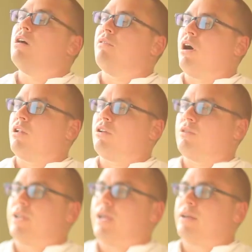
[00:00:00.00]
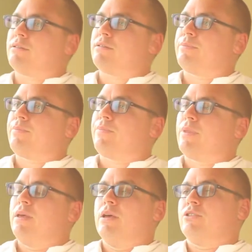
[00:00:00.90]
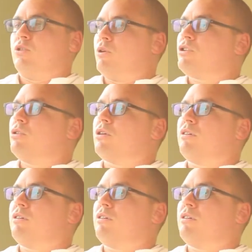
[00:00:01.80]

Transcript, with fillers: of all of your debts. So what you're